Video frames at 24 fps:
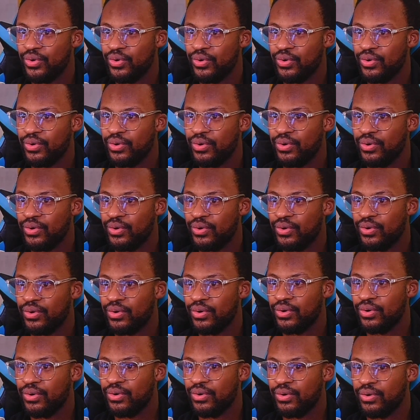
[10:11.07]

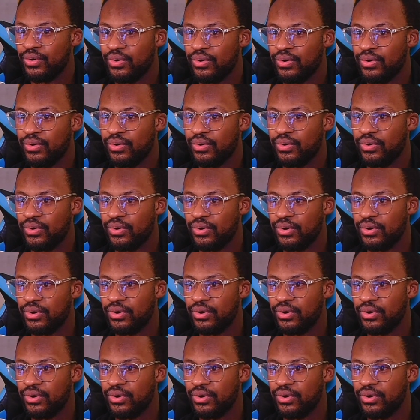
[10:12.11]
No one is speaking in this clip.